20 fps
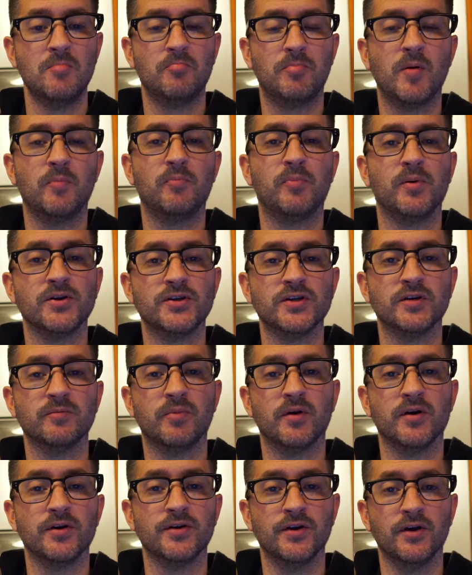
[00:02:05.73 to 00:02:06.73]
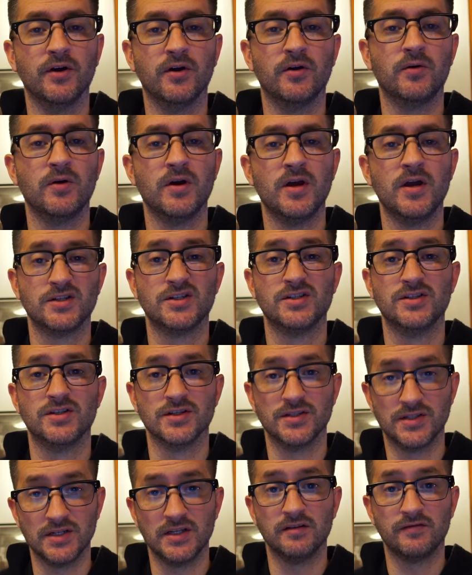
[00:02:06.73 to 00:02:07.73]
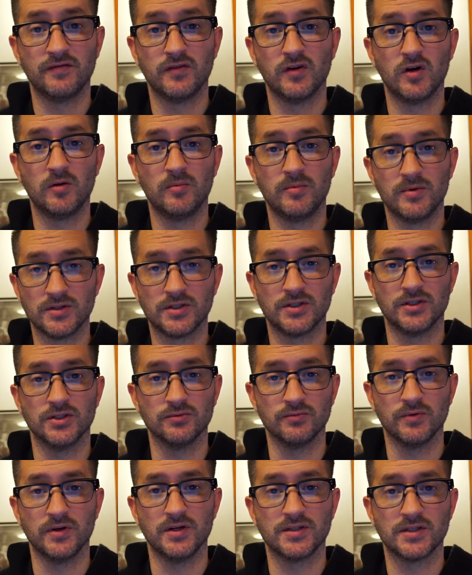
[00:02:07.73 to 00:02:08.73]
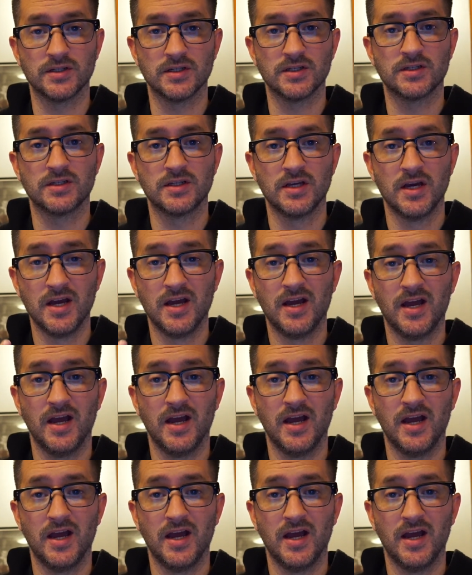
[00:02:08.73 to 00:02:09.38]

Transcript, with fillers: But Brigitte Bardot, she's a xenophobe, she's racist,